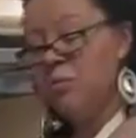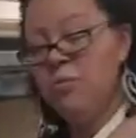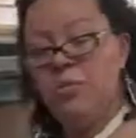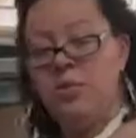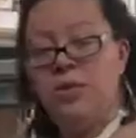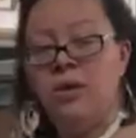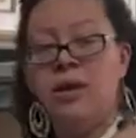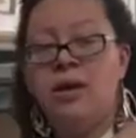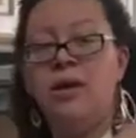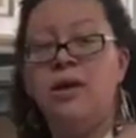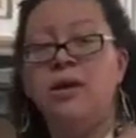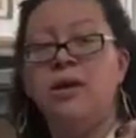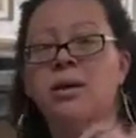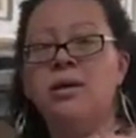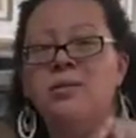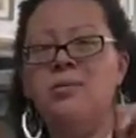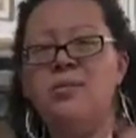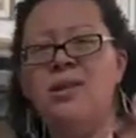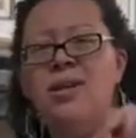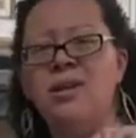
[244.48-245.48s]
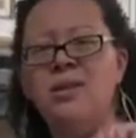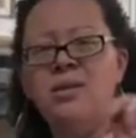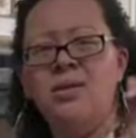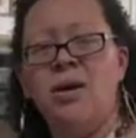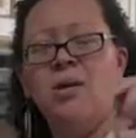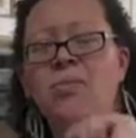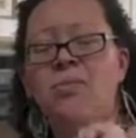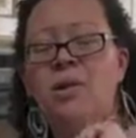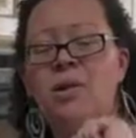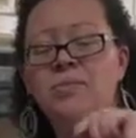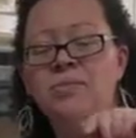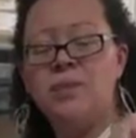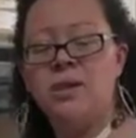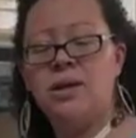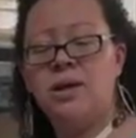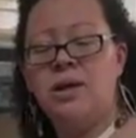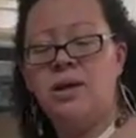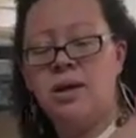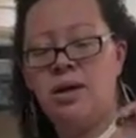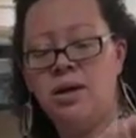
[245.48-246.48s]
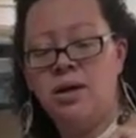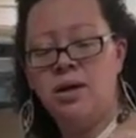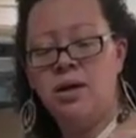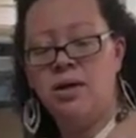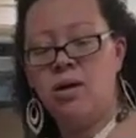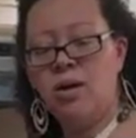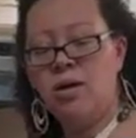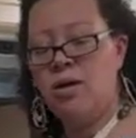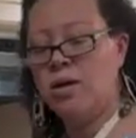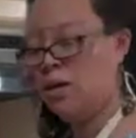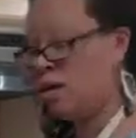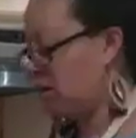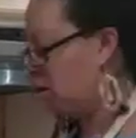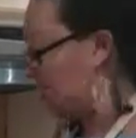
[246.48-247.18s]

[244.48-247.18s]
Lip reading: put what did I do? I rubbed a garlic